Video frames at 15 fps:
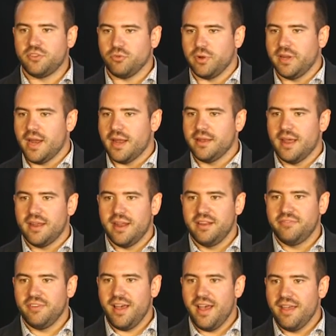
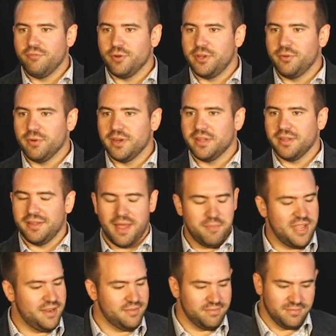$29,995 when you want to, I
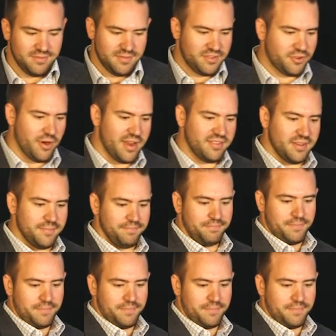mean, it's crazy.